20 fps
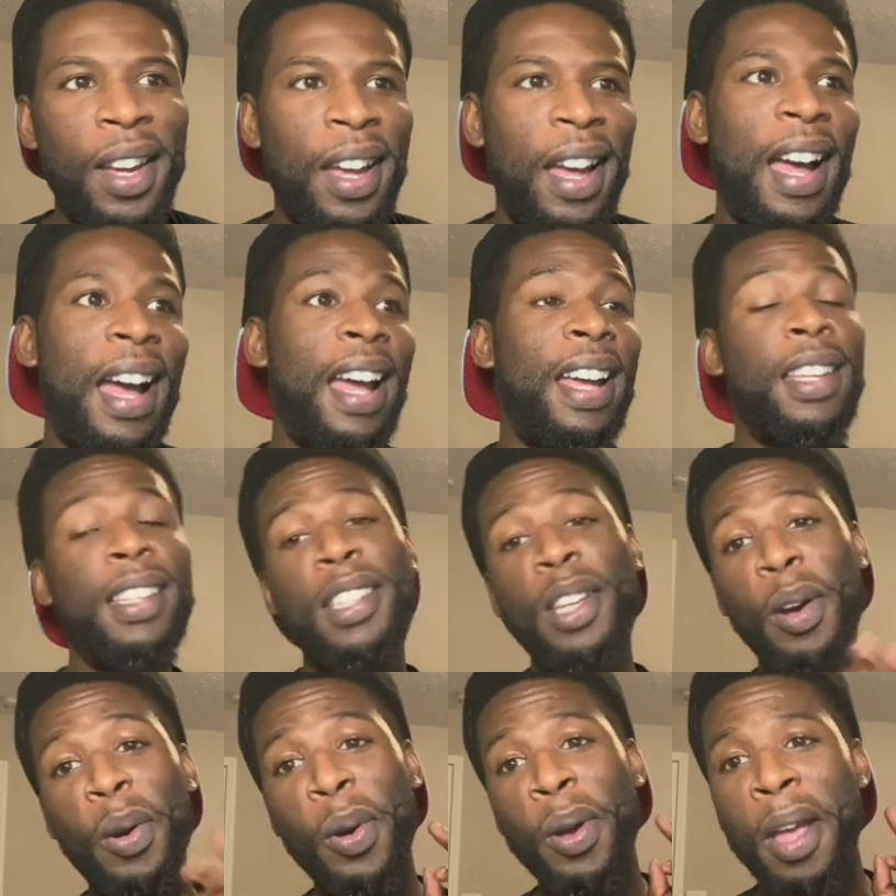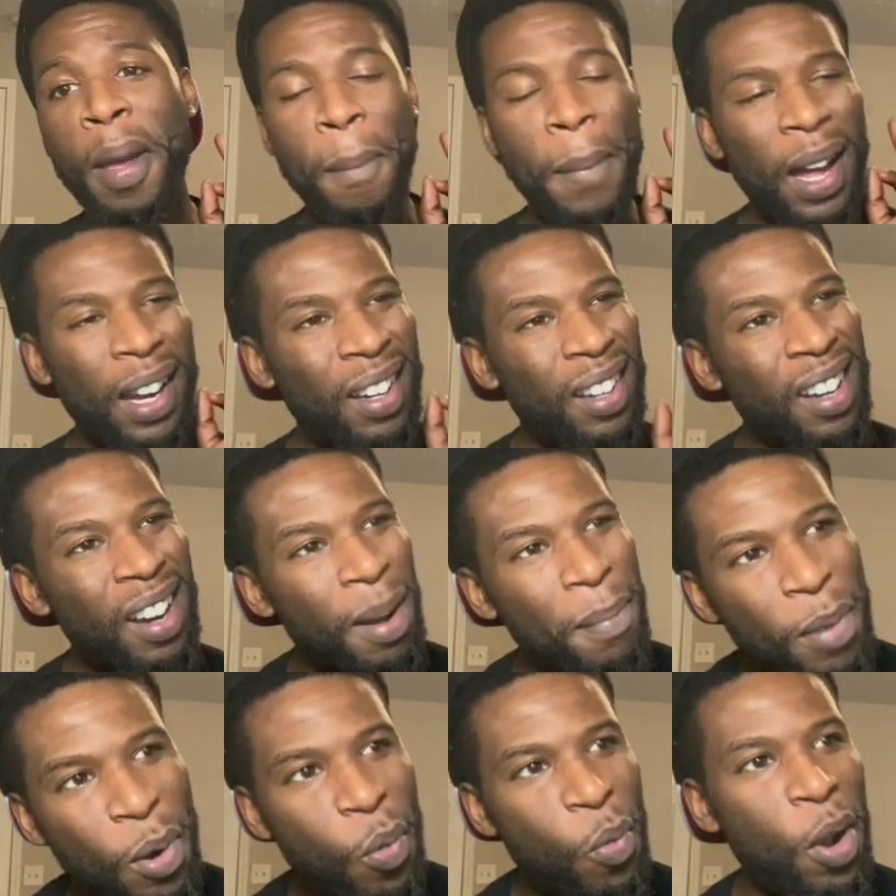All right, so my
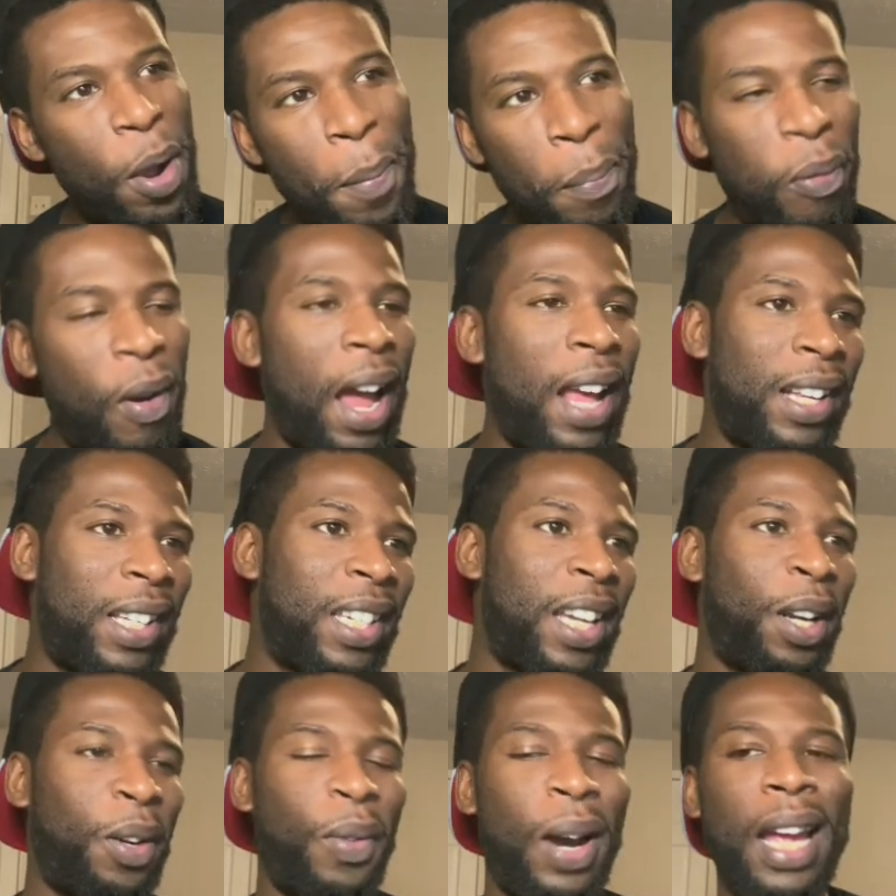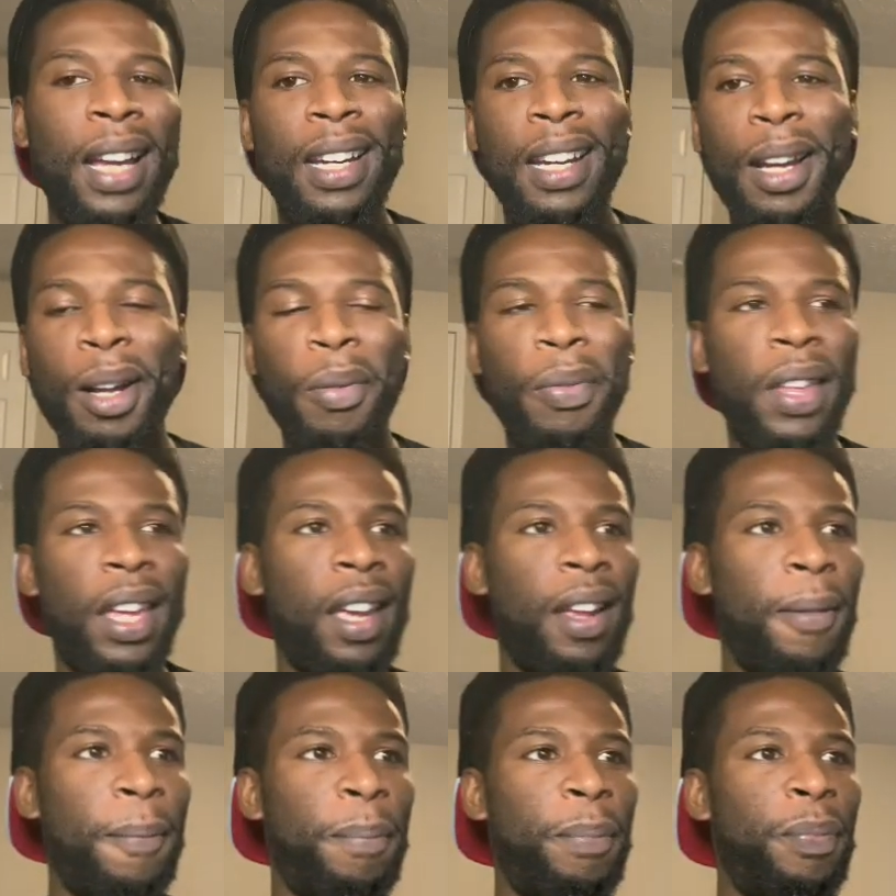number one project right now
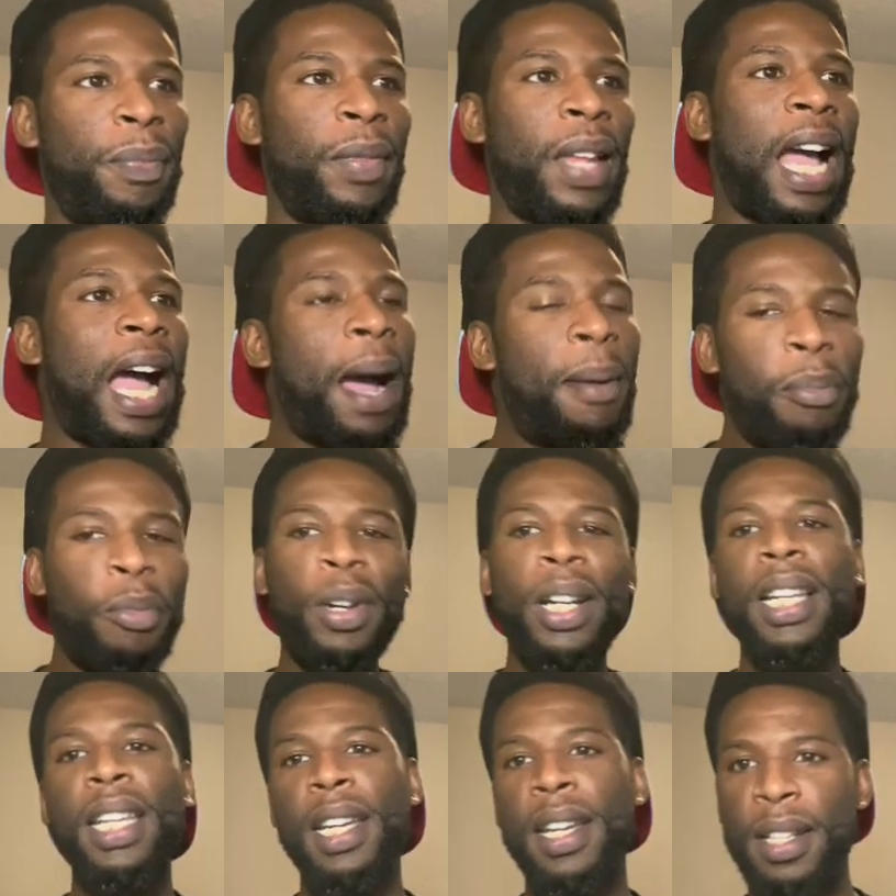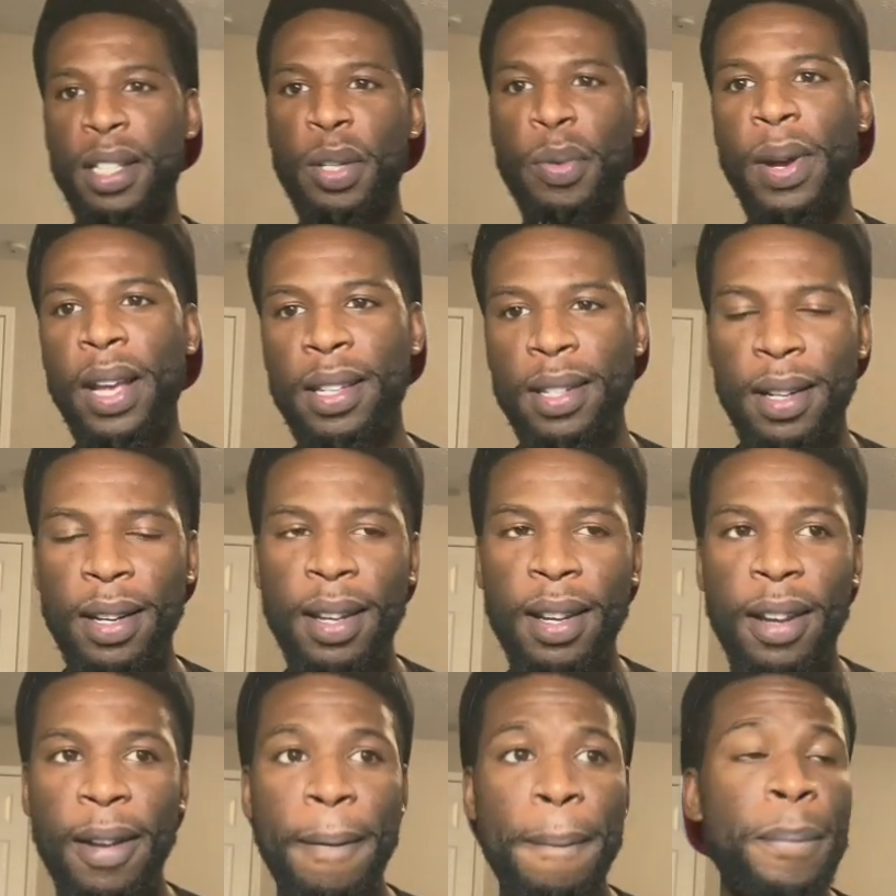that I'm really interested
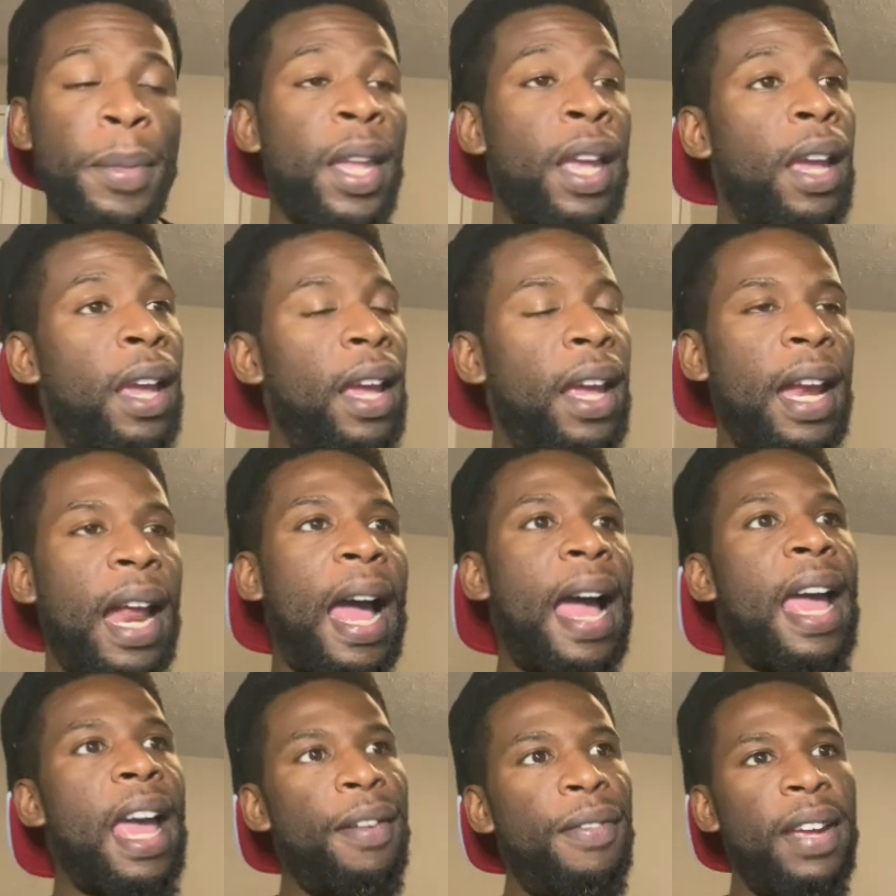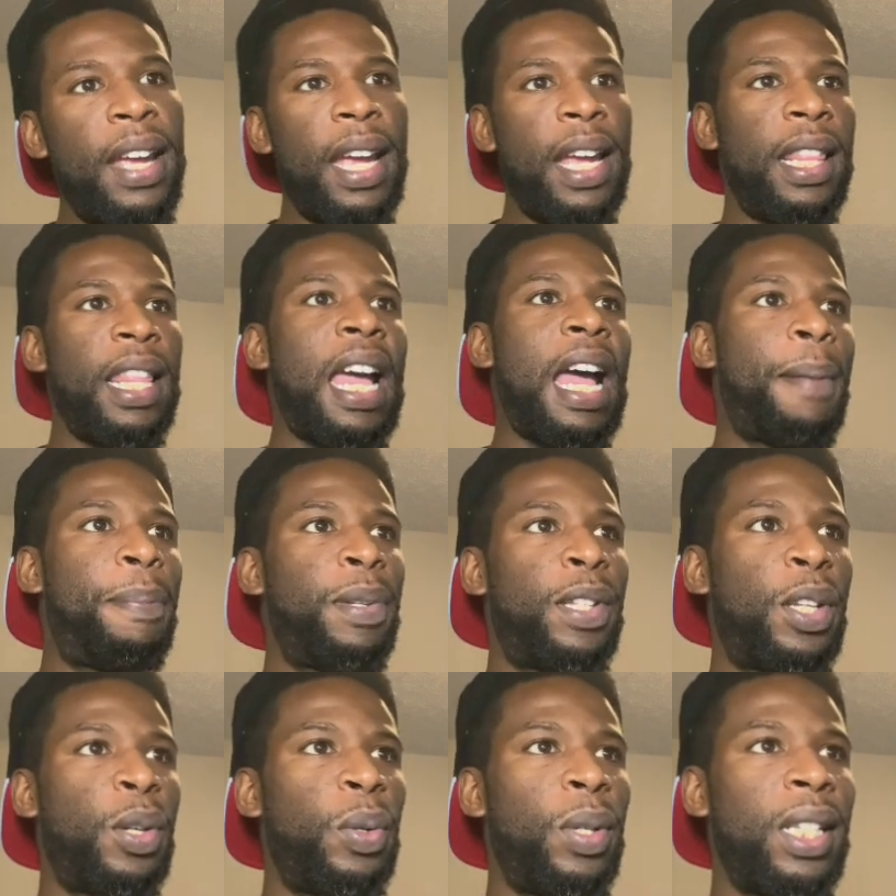in, and I haven't had the
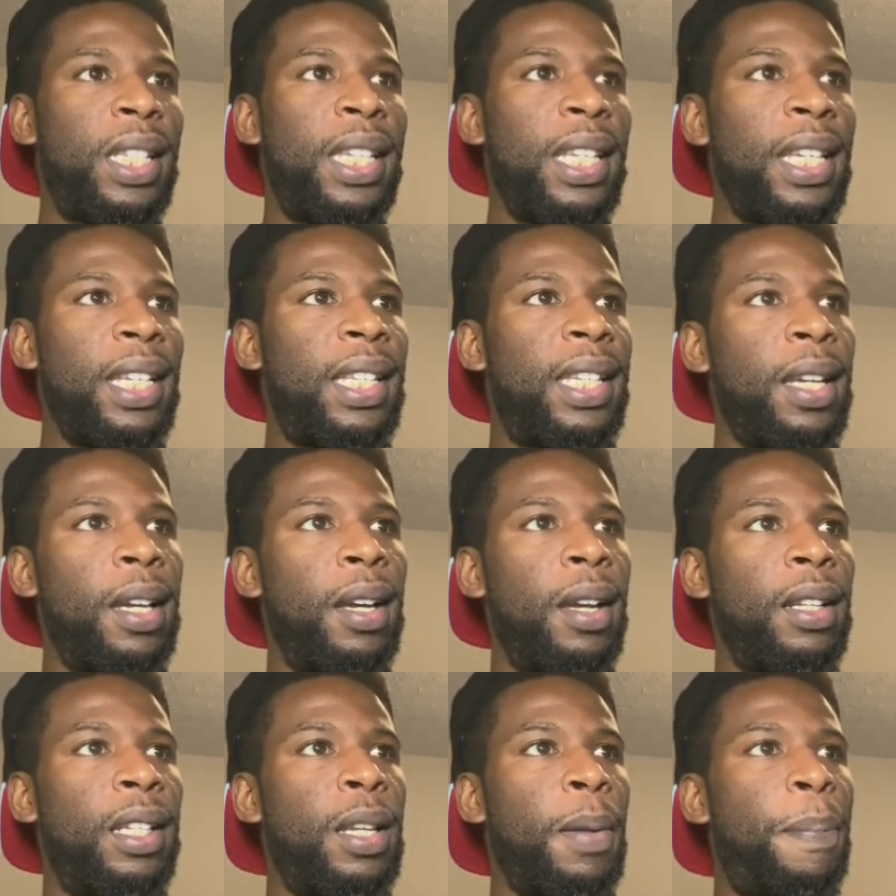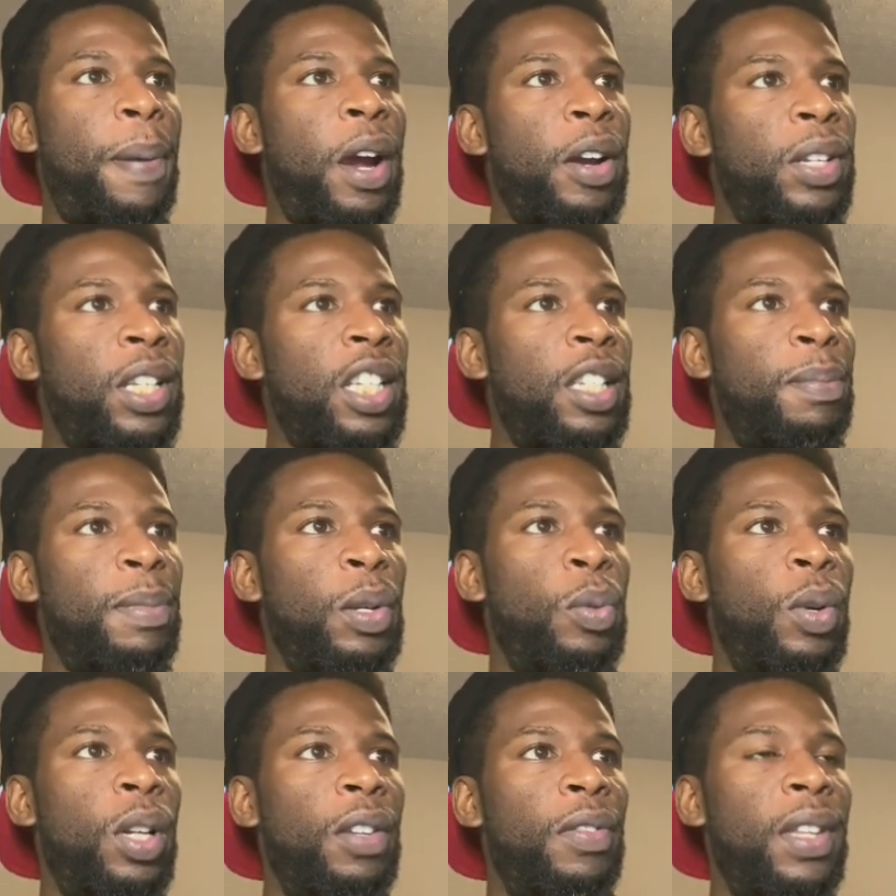opportunity to purchase me
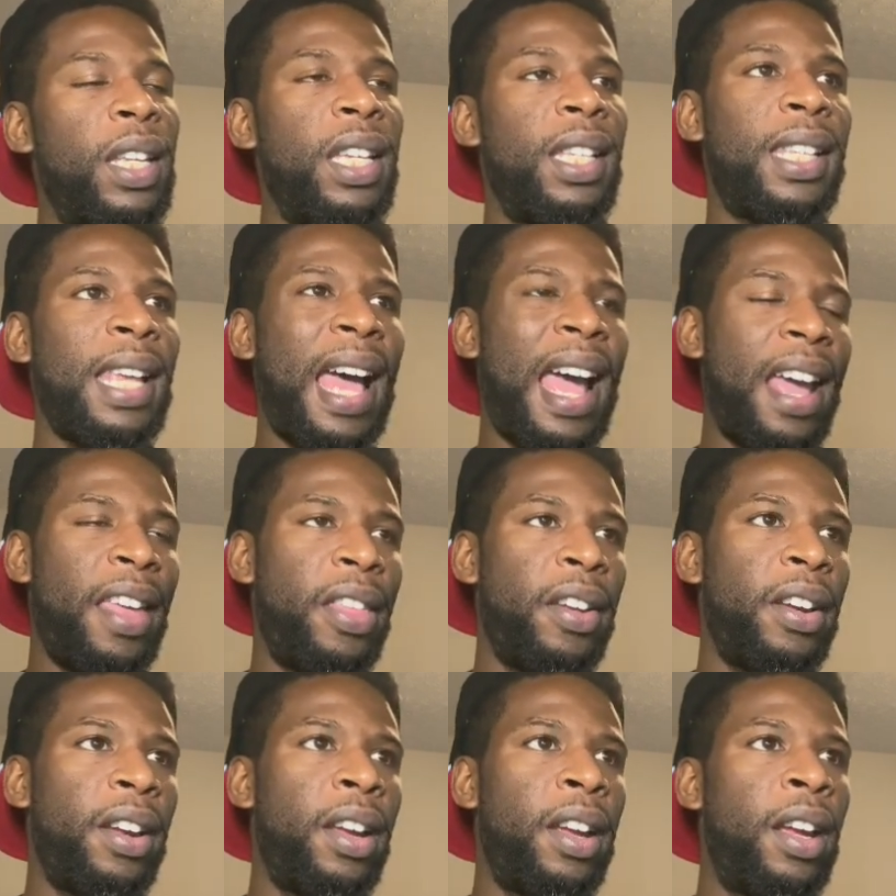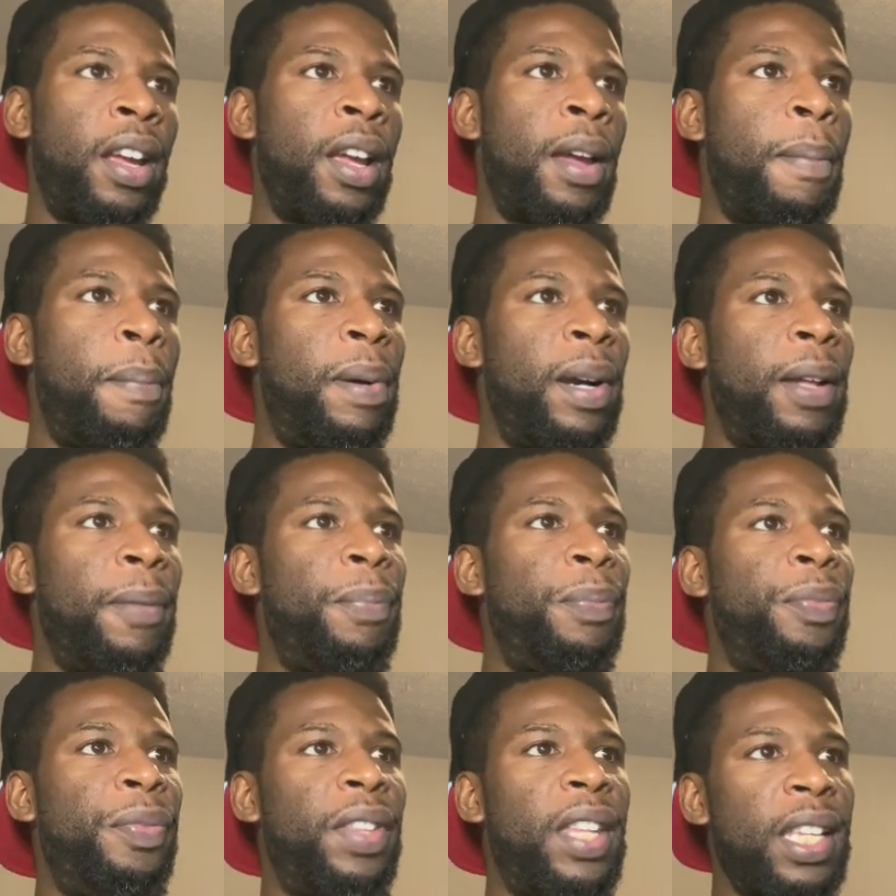one of these either, but
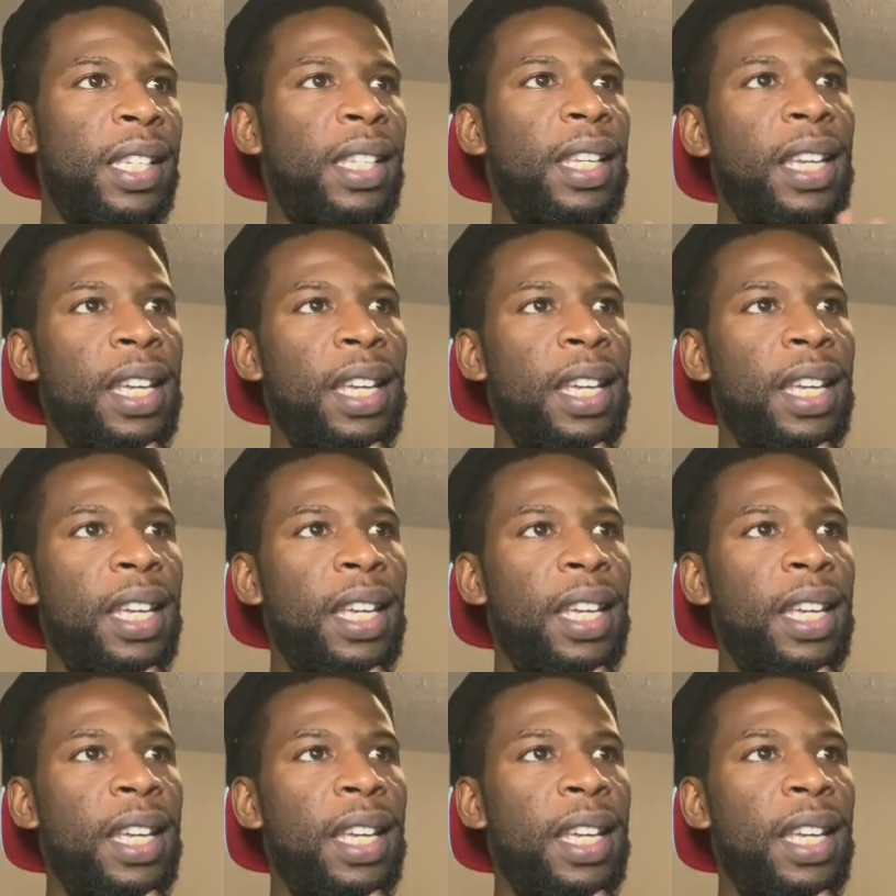this